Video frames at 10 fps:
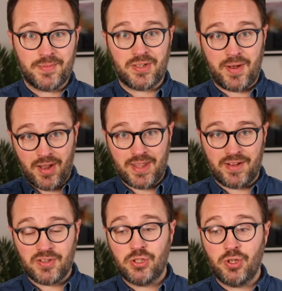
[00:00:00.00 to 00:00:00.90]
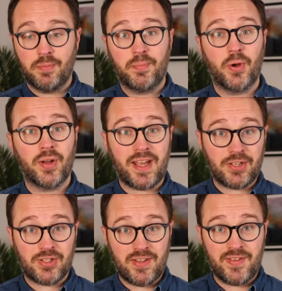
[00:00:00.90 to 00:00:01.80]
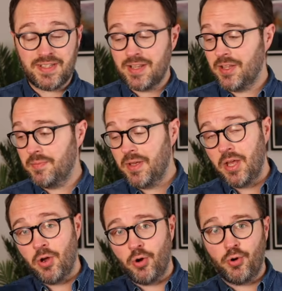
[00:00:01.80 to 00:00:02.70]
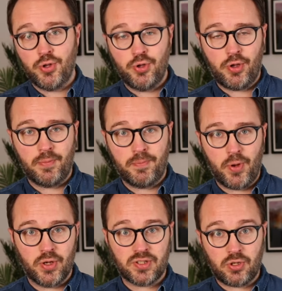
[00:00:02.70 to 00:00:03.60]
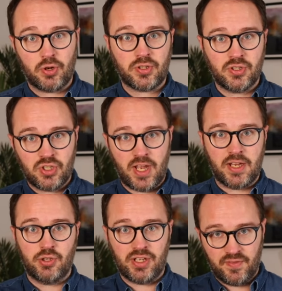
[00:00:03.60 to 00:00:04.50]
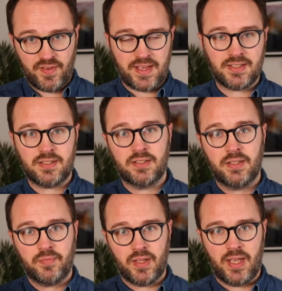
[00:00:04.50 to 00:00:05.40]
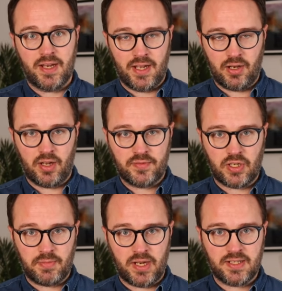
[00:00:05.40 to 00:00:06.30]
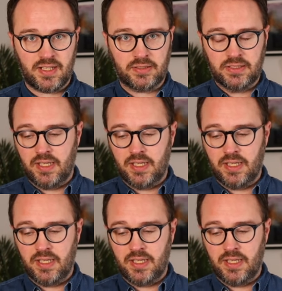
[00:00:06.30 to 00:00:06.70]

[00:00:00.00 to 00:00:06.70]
So like the others, you can put cash savings in them, or you can put stocks and shares. You can invest in a Lifetime ISA.